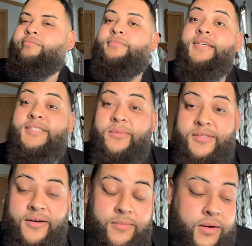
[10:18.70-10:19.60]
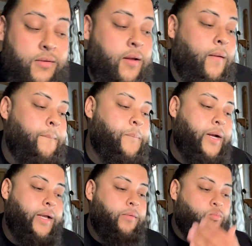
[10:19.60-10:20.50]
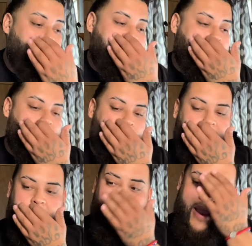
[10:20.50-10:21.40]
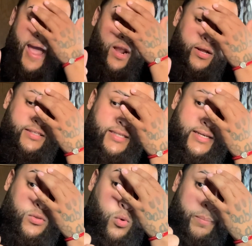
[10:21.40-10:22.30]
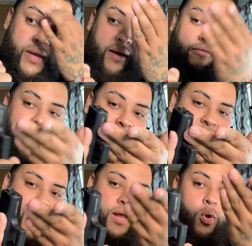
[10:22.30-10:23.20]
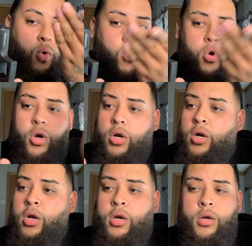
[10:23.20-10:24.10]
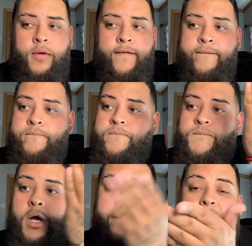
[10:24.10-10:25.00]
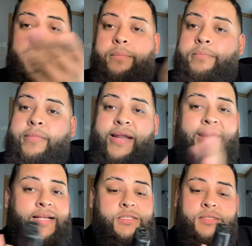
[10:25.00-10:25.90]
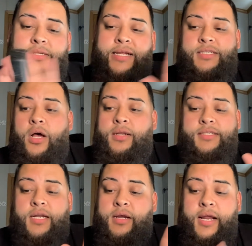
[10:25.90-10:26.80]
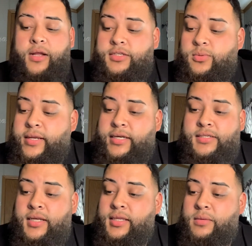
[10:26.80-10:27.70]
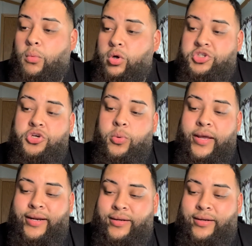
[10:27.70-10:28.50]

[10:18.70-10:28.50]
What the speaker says: You guys know what I'm talking about. But really, the only thing I would add on to this will be a flashlight or a beam. And that's all it's going to get onto it. There's nothing more to it.